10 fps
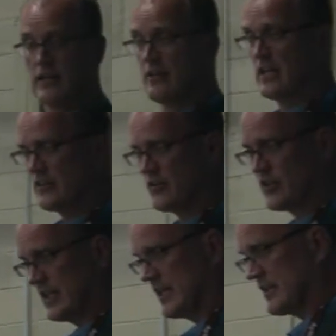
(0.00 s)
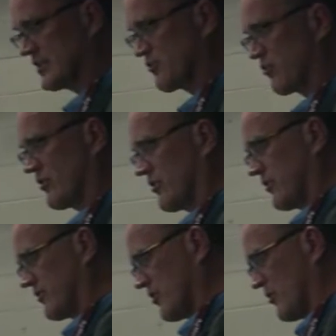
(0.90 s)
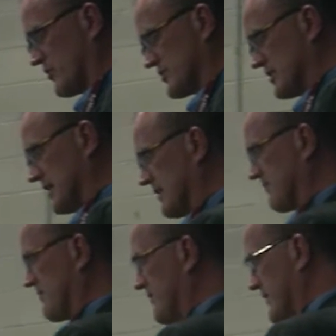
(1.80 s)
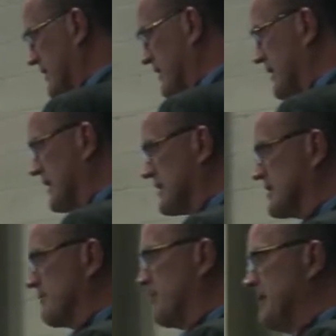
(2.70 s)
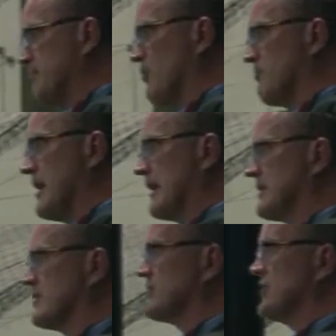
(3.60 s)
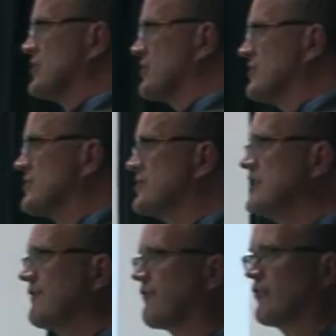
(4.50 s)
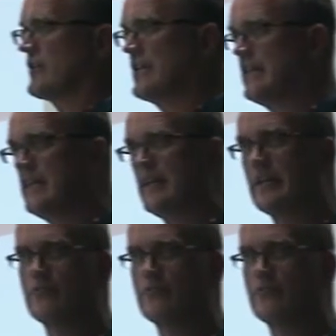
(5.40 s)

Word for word: The other thing that's worth noticing is that people make decisions differently in